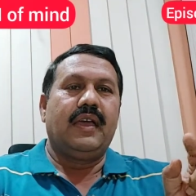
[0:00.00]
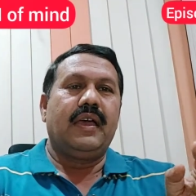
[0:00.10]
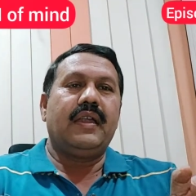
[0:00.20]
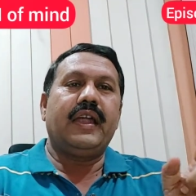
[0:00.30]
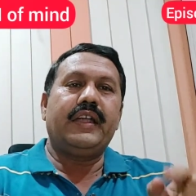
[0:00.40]

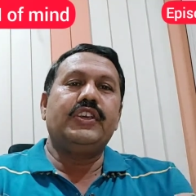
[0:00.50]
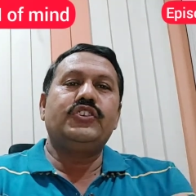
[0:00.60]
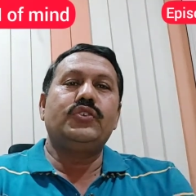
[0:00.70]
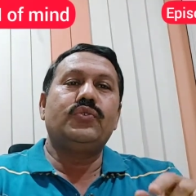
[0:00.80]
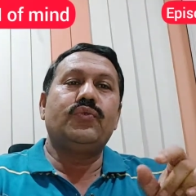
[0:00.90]
and
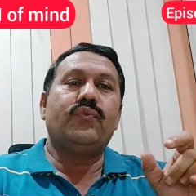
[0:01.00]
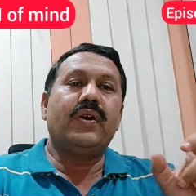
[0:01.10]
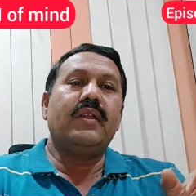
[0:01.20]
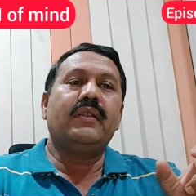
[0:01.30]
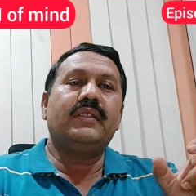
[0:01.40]
attention to
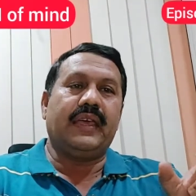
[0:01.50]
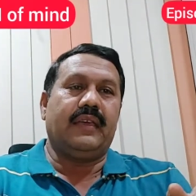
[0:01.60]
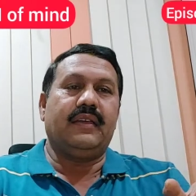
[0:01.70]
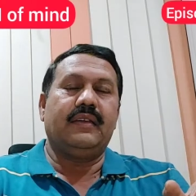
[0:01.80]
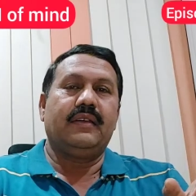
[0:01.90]
one thing